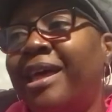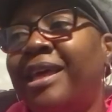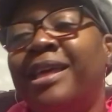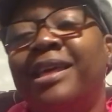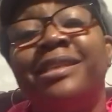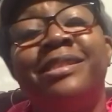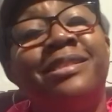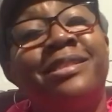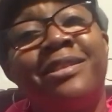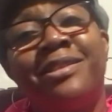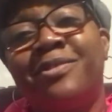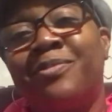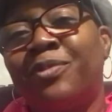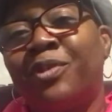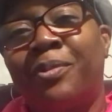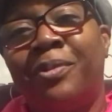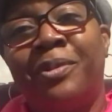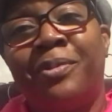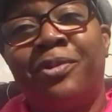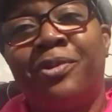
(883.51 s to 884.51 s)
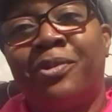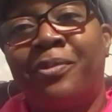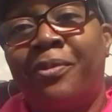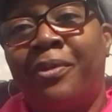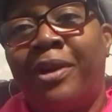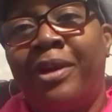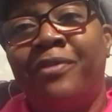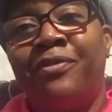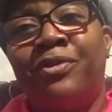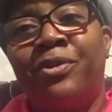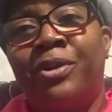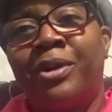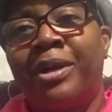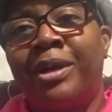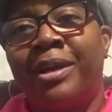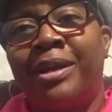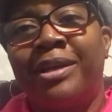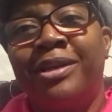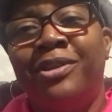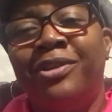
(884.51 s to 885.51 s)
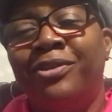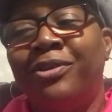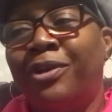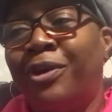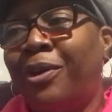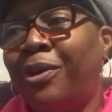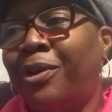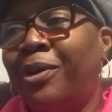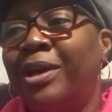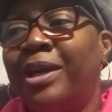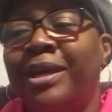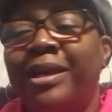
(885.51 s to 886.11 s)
it's just more people to pray for, you know.